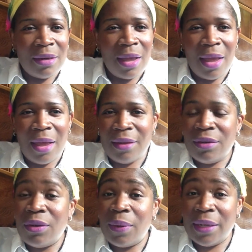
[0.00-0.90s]
had
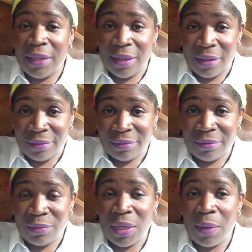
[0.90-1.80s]
no idea
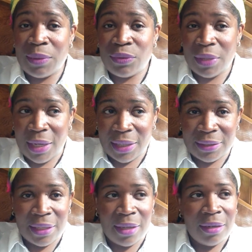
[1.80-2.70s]
when I was relaxed
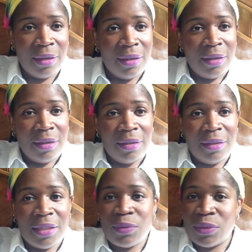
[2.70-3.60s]
that
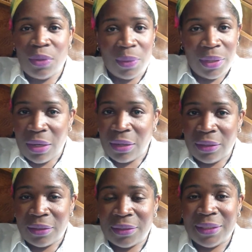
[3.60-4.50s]
this was going on
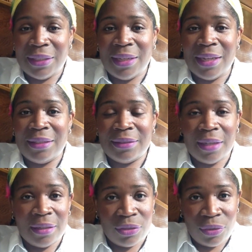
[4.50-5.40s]
until I
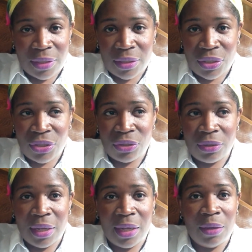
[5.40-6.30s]
decided to
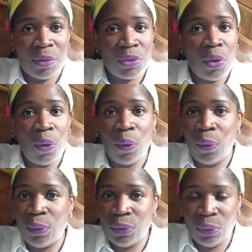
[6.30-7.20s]
transition, and it was a
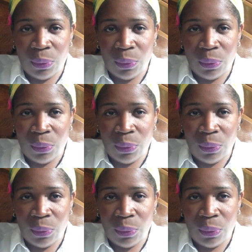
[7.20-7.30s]
whole new